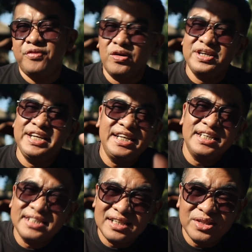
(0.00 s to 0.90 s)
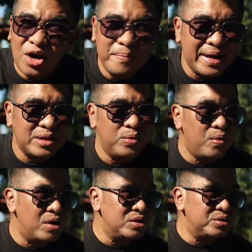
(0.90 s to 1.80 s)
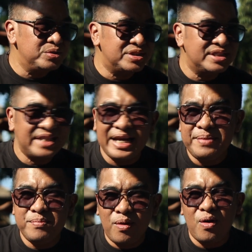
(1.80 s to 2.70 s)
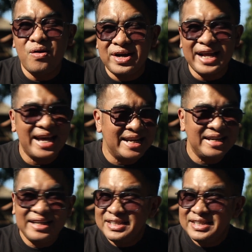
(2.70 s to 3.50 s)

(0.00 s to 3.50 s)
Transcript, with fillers: for digital nomad who want to stay more than